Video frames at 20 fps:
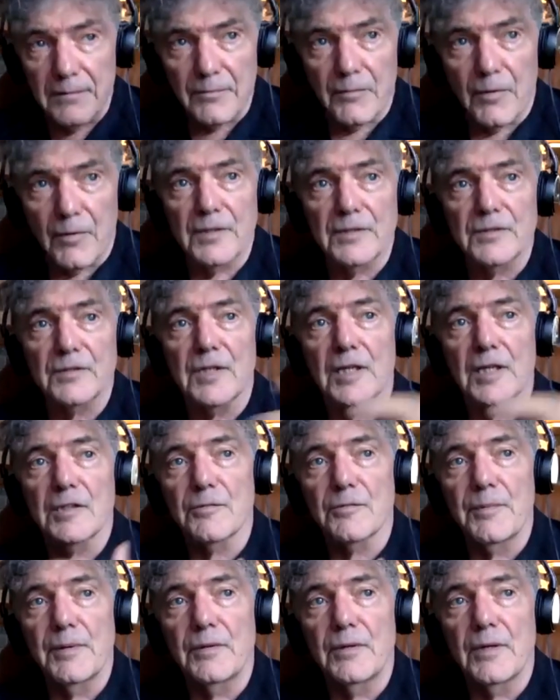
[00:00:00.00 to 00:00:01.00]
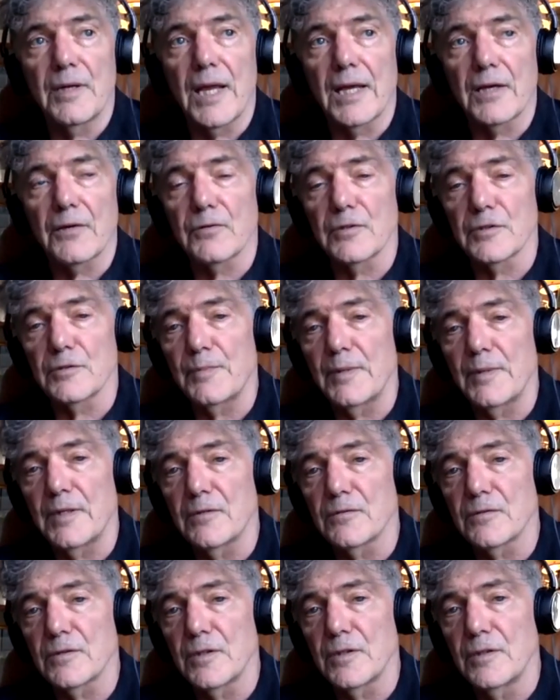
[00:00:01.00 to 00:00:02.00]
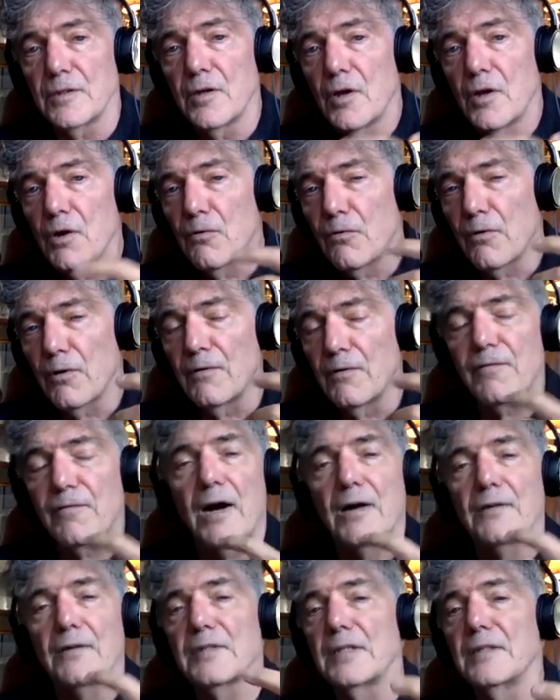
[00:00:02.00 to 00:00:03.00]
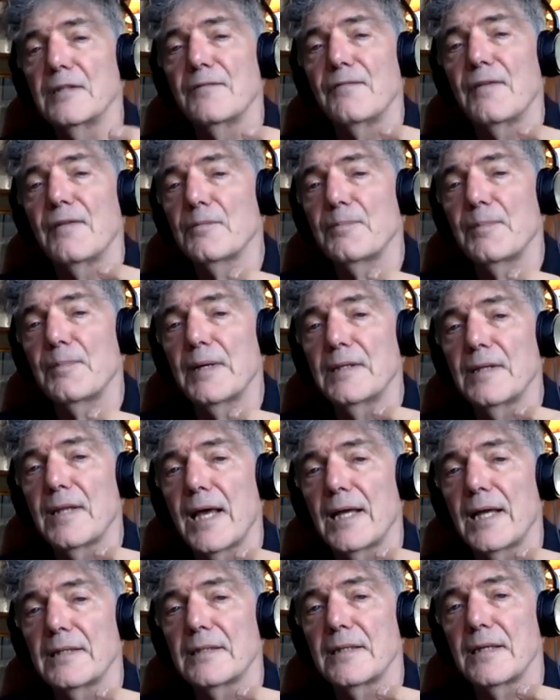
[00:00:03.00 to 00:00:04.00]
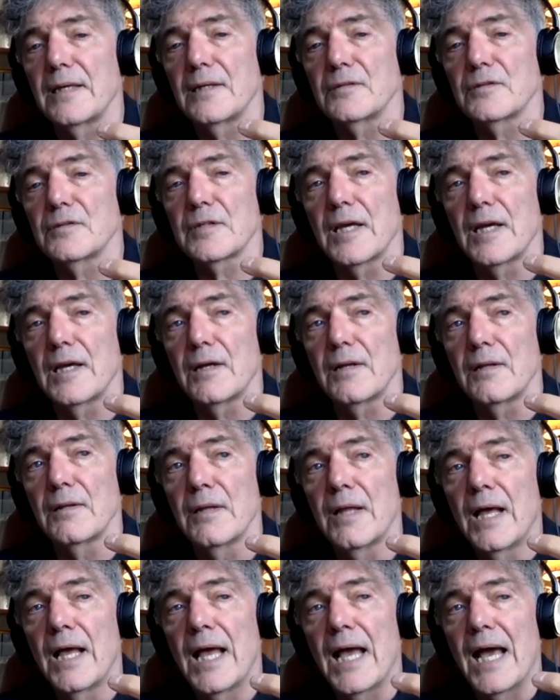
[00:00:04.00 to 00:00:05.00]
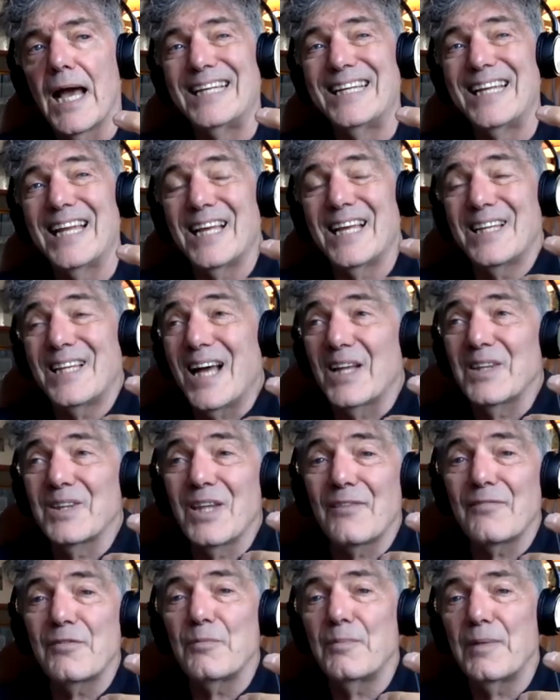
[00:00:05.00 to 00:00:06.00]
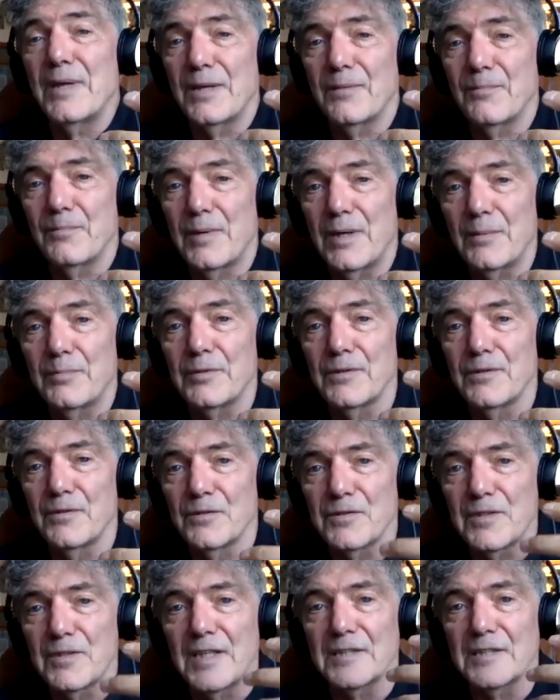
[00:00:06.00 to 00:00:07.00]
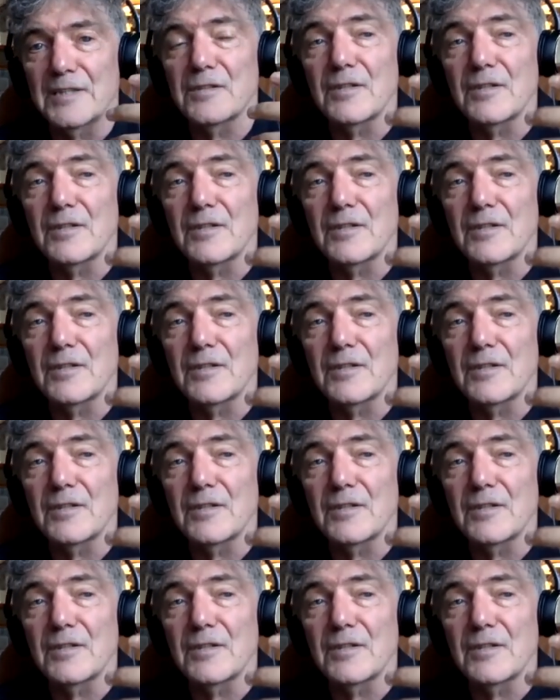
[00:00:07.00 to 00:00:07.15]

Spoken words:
Marty Seligman and Chris Peterson were involved in developing that scale, and 11 million people are using it.